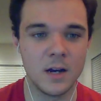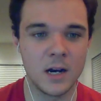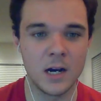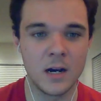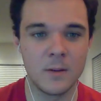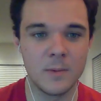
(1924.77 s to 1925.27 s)

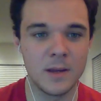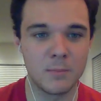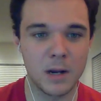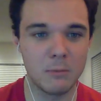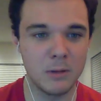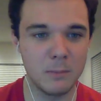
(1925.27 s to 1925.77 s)
and
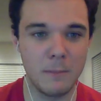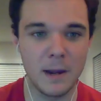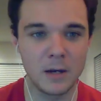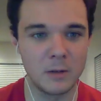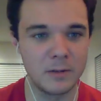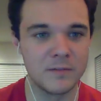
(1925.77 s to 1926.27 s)
probably
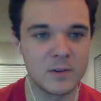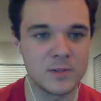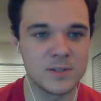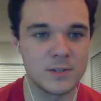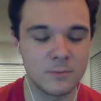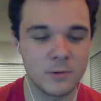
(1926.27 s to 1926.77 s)
Maryland
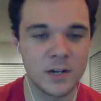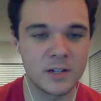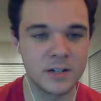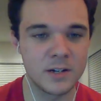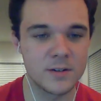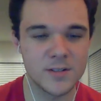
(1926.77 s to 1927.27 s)
versus
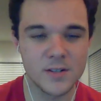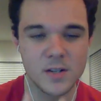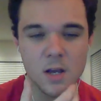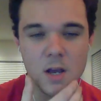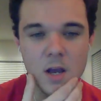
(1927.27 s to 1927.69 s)
Rutgers.